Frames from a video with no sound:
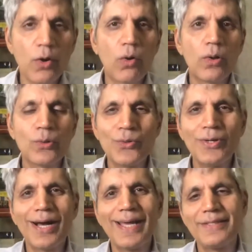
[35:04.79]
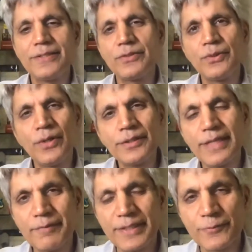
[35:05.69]
Although I did not
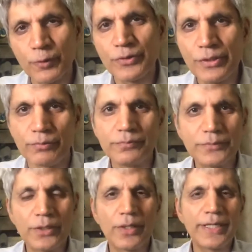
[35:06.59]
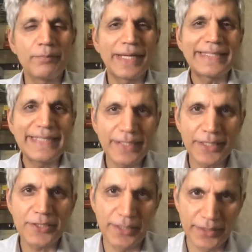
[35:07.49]
give it its full due, in my
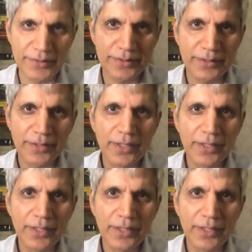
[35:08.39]
teenage years.